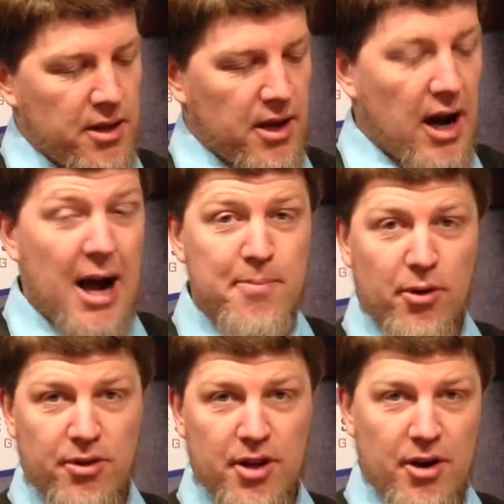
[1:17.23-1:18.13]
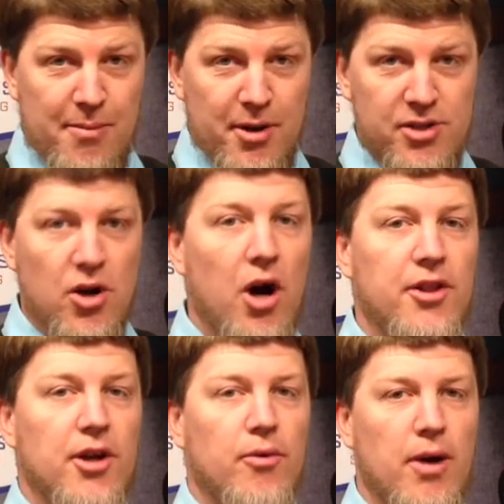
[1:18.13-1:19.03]
the hypothenar eminence
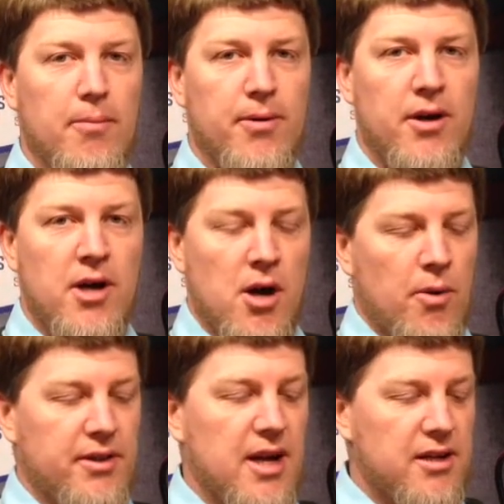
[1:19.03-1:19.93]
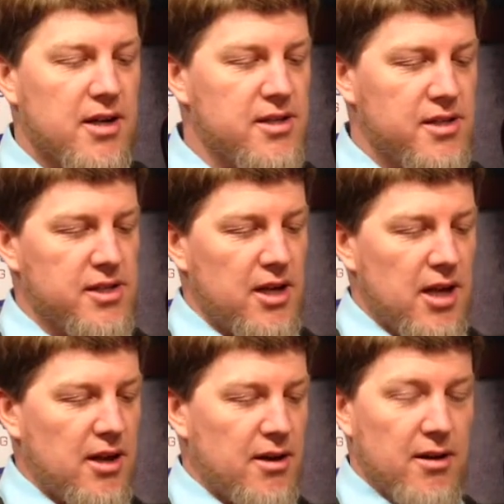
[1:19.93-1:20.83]
on the grip. What that does is
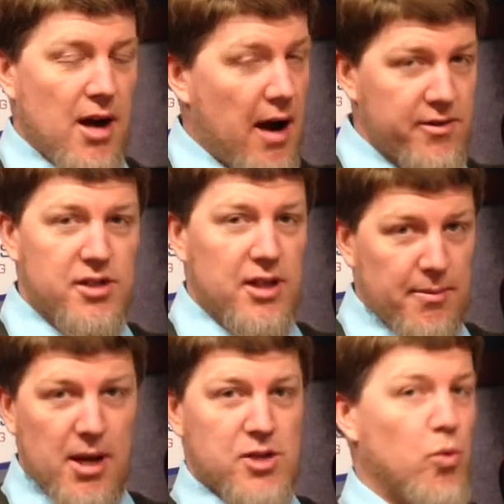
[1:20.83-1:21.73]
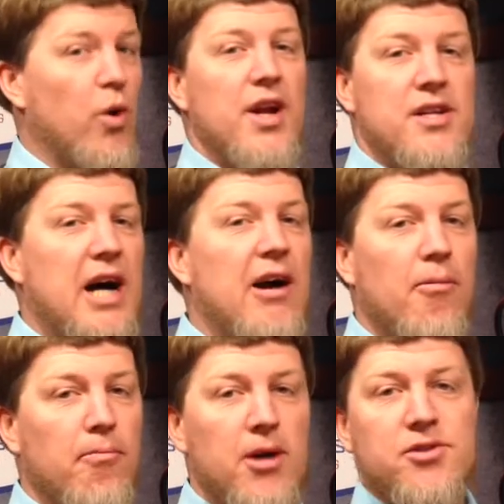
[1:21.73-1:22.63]
it obviously eliminates one
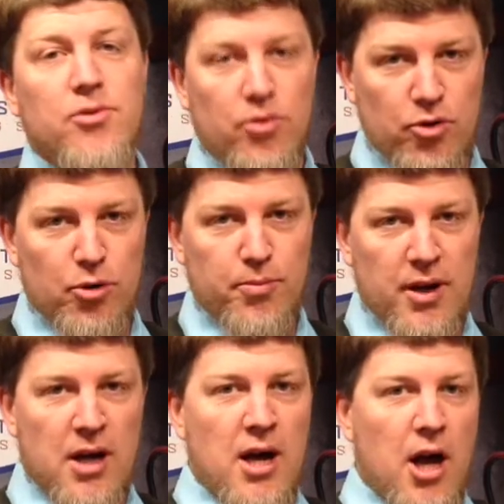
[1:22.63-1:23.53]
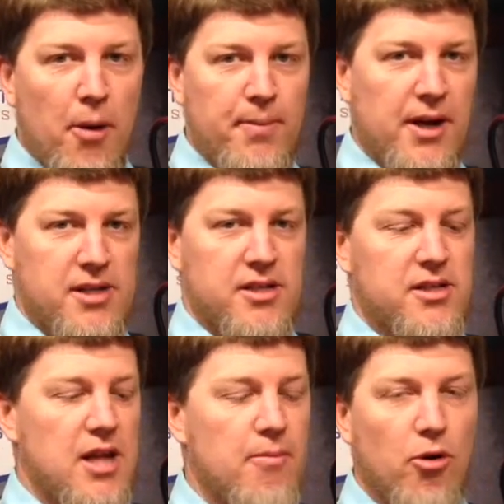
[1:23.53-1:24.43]
entire muscle group, helping us
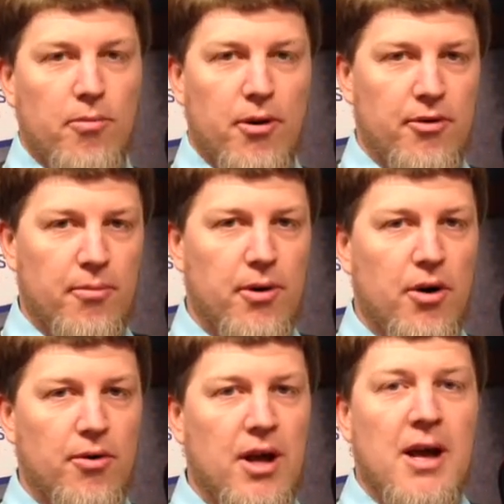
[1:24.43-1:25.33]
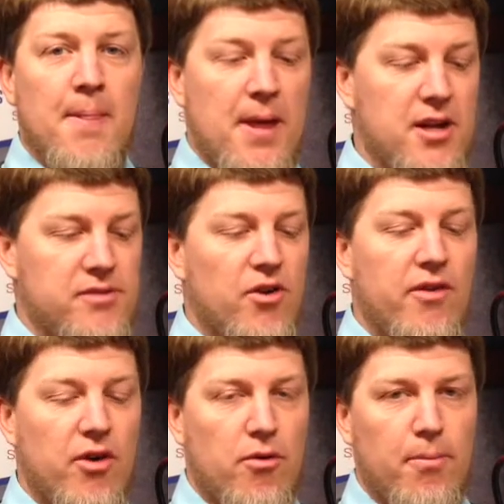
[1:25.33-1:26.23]
to stay more bone to bone, and it's
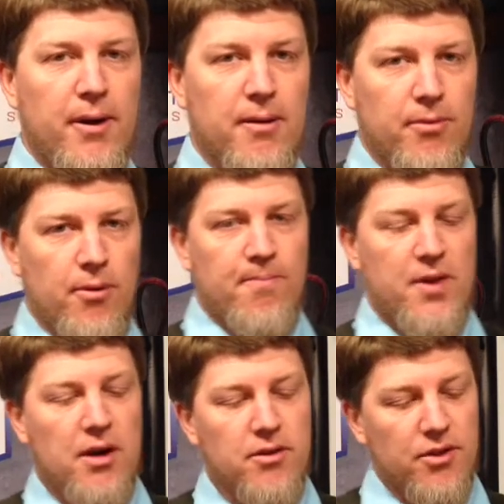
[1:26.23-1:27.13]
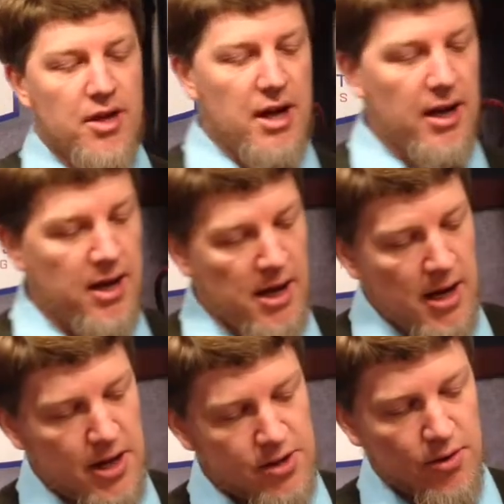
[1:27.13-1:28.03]
very, very repeatable. The other thing
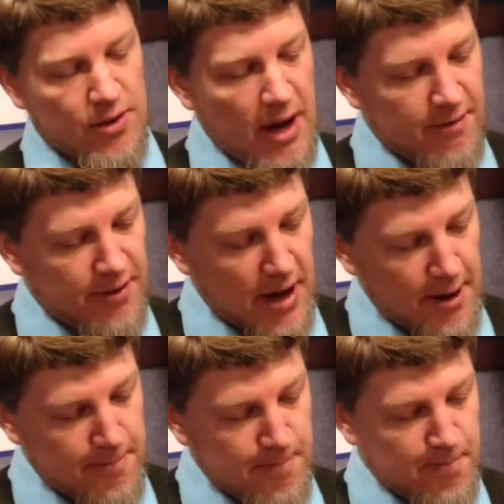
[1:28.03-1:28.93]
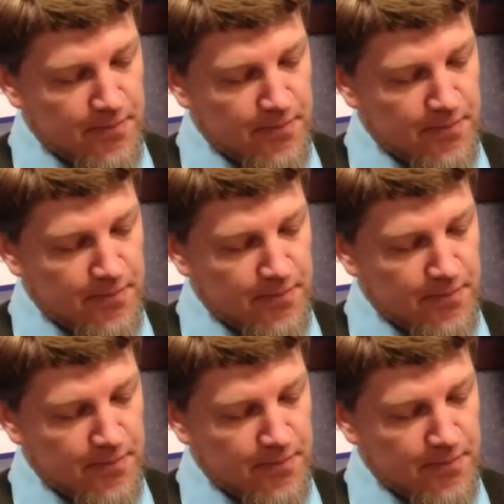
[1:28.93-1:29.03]
is your lifeline.